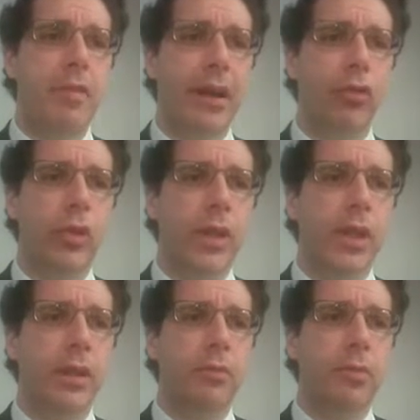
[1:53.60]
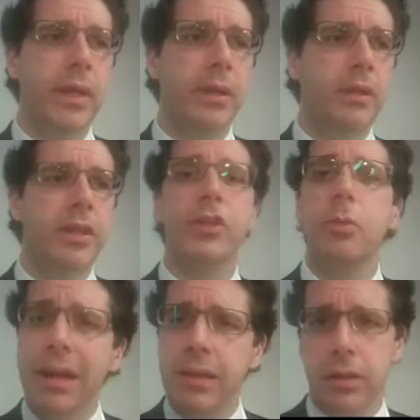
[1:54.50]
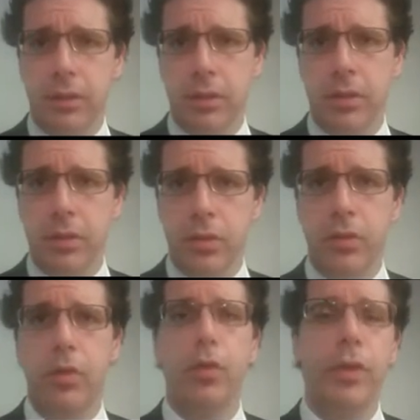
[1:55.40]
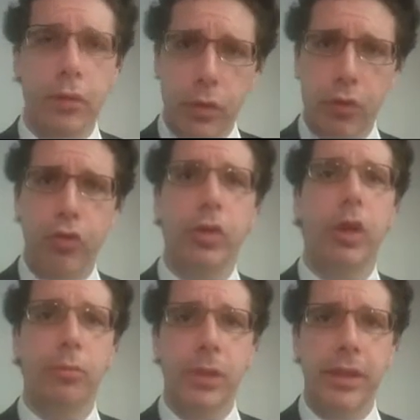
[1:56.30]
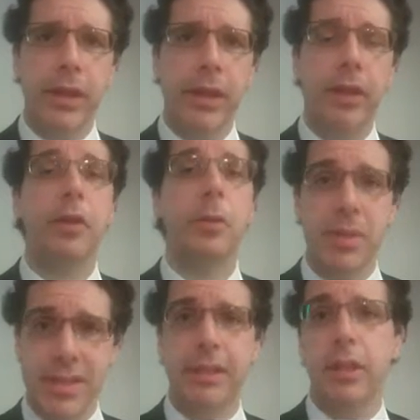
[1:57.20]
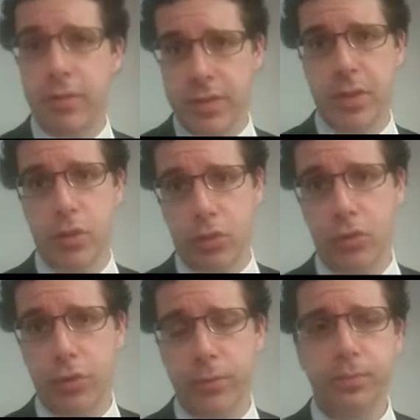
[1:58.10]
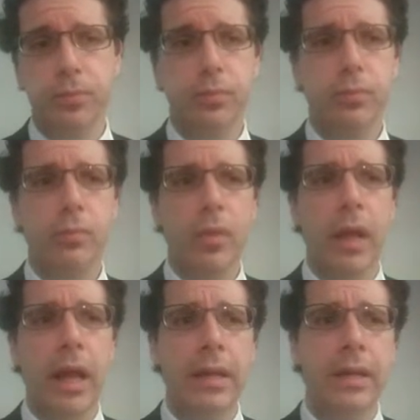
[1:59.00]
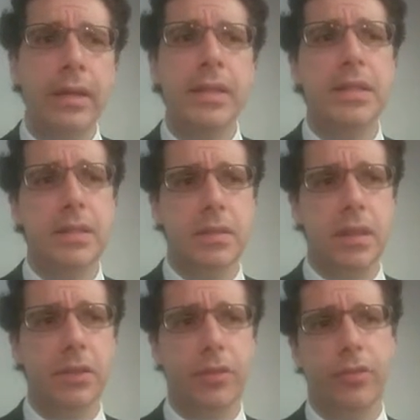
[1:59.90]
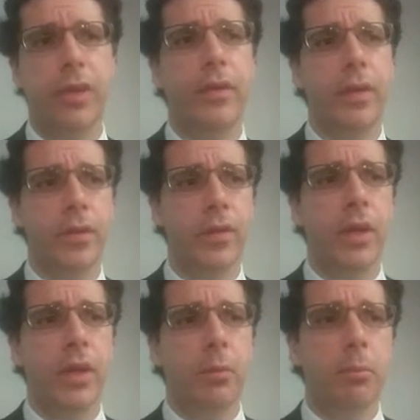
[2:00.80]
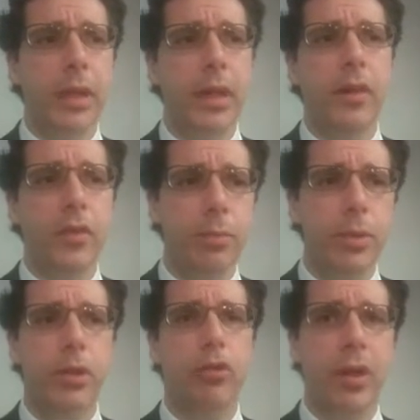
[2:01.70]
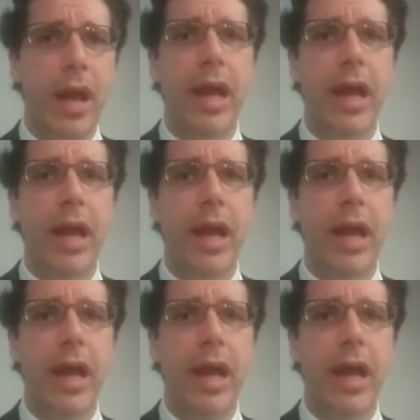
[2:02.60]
have actually been detrimental to the evolution of political representative institutions. And this interference, because the British